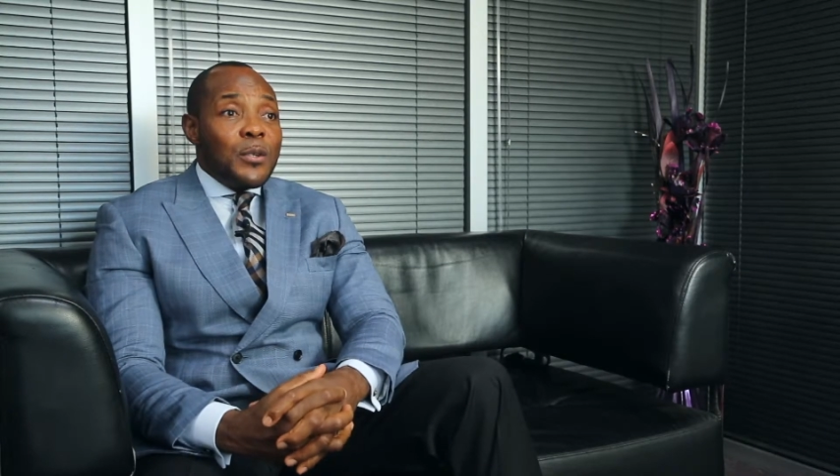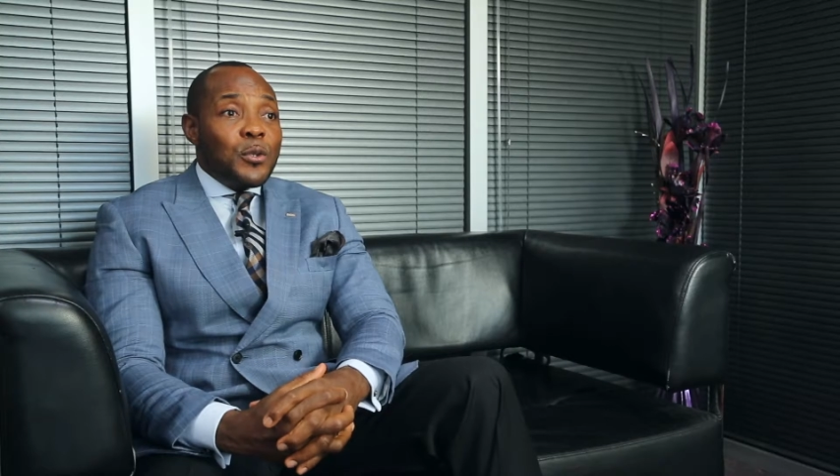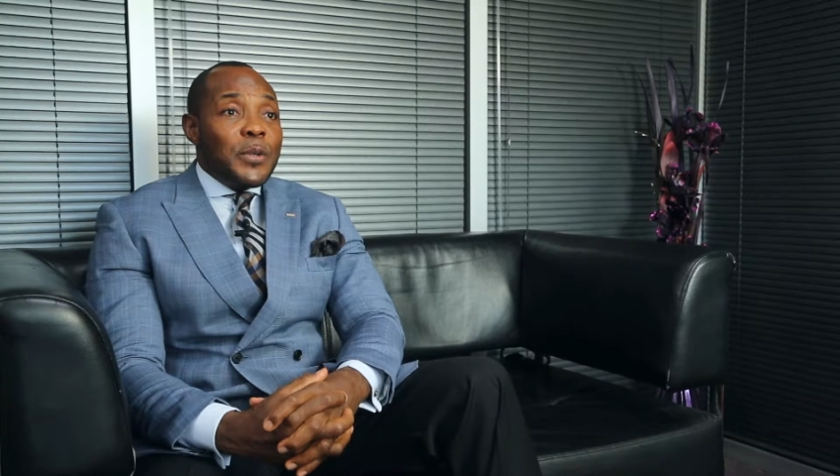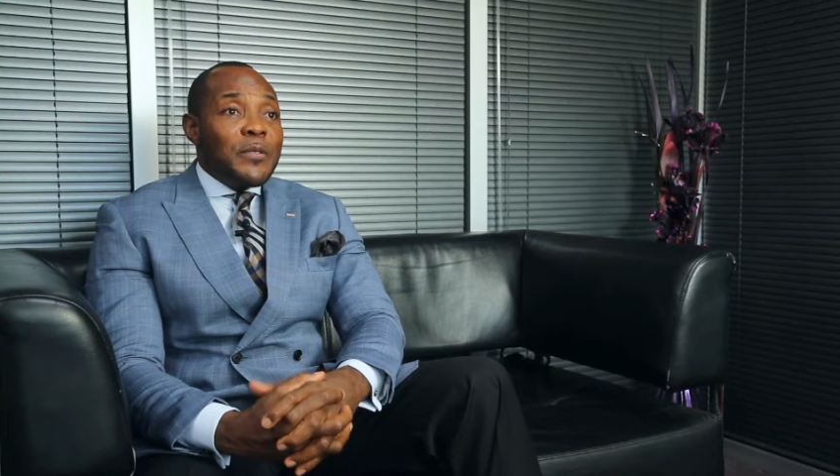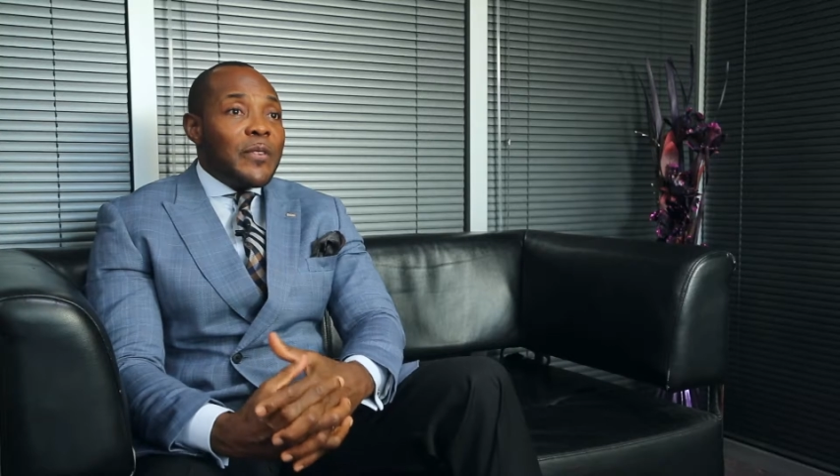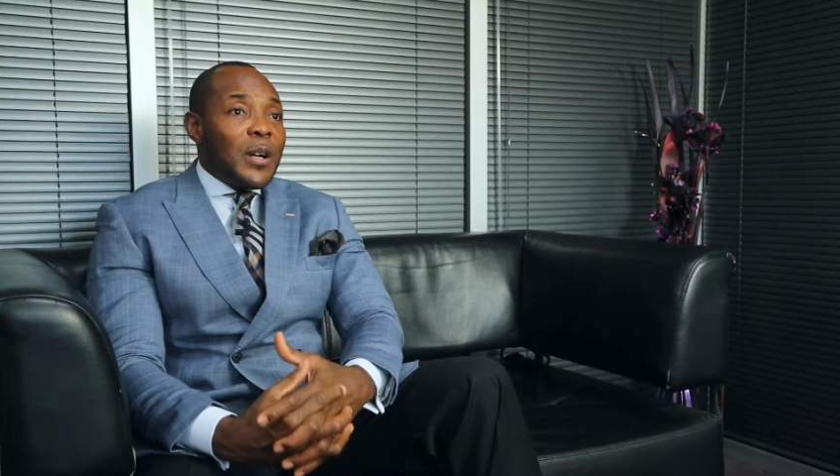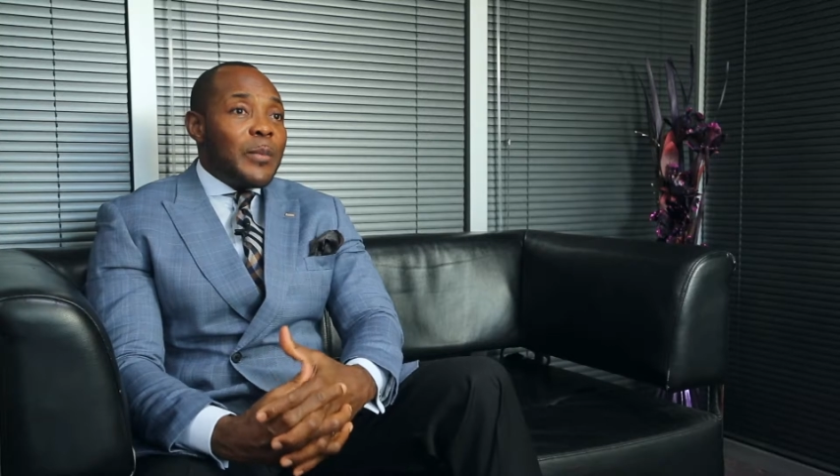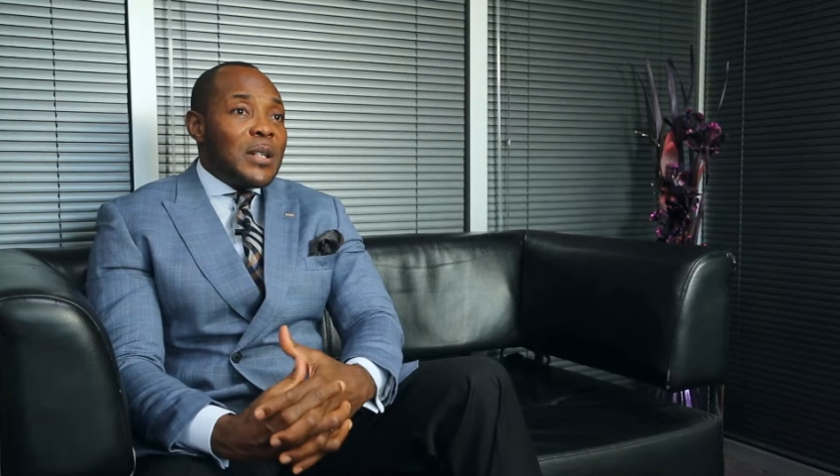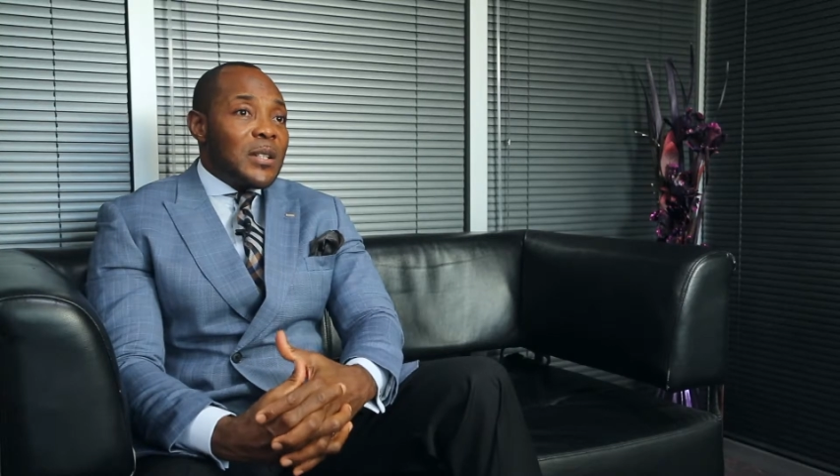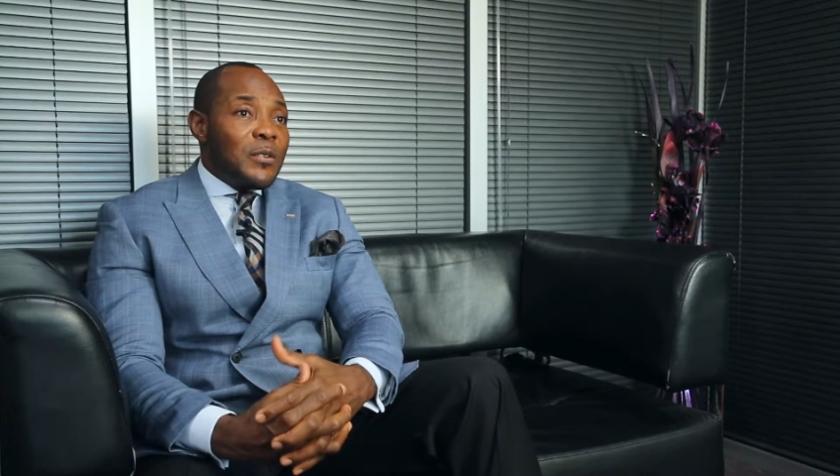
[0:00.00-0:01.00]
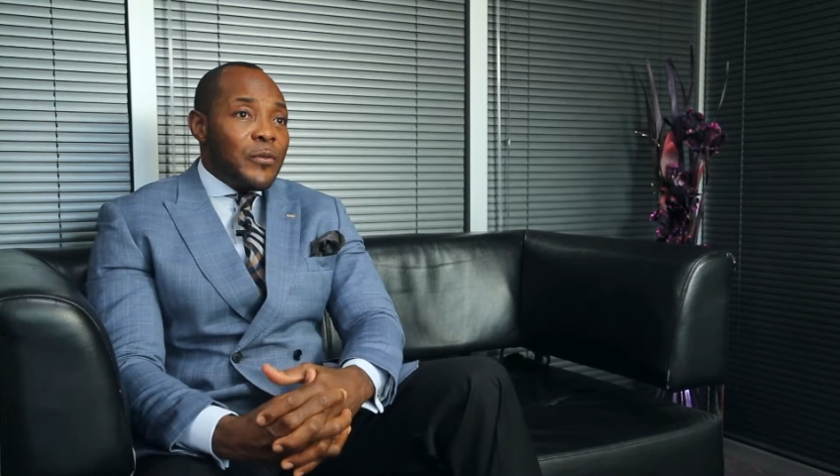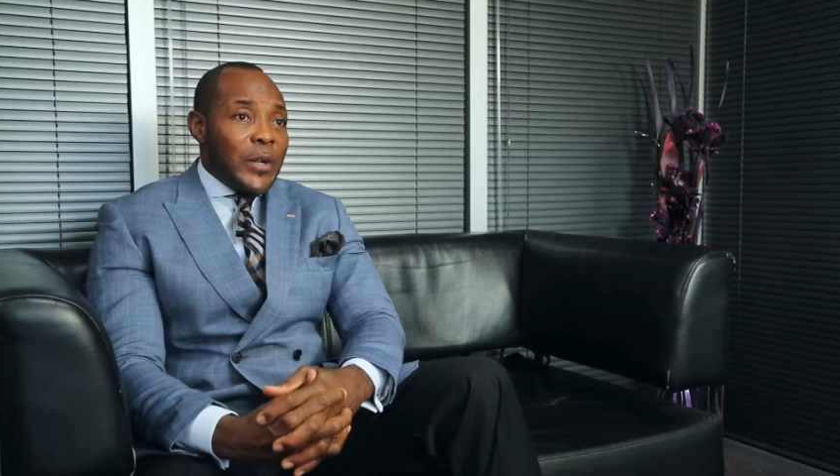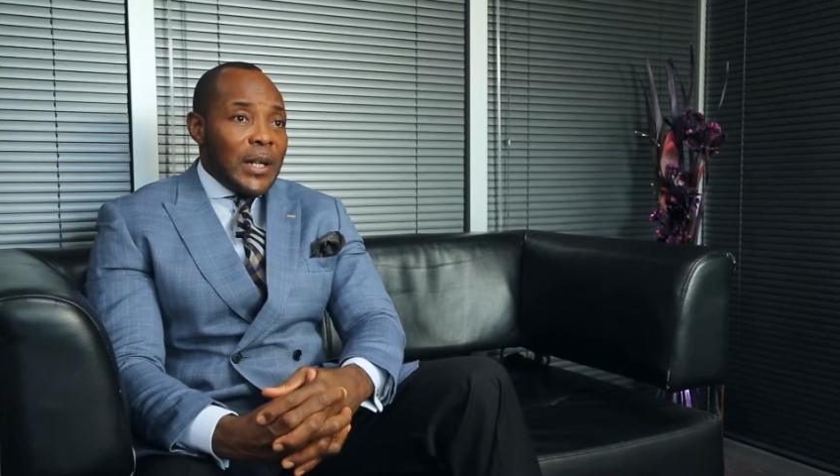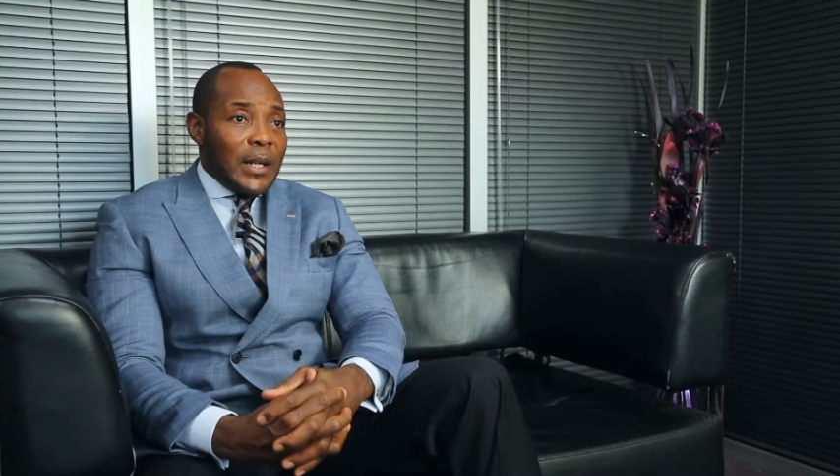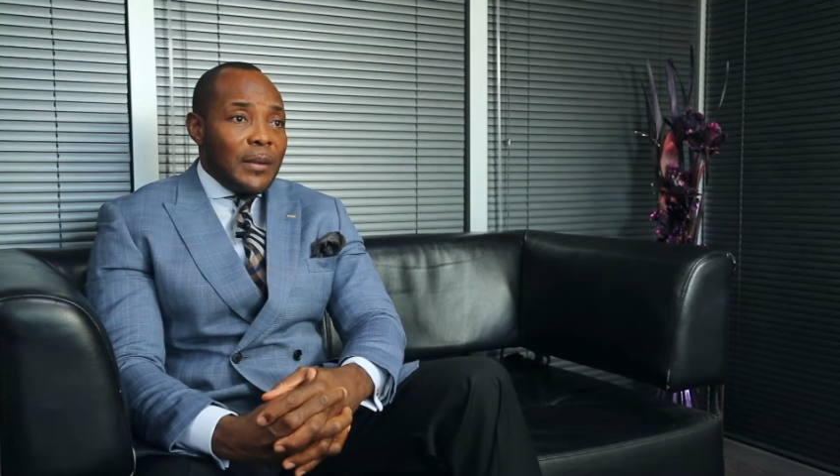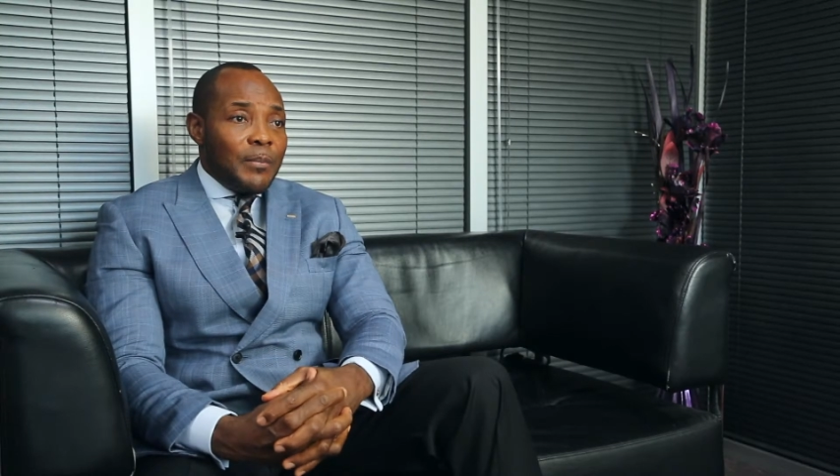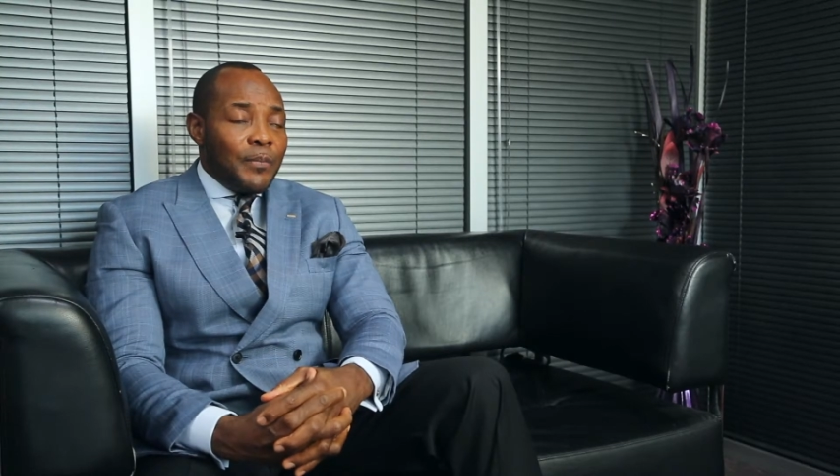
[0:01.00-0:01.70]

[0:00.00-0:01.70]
to be environmentally friendly.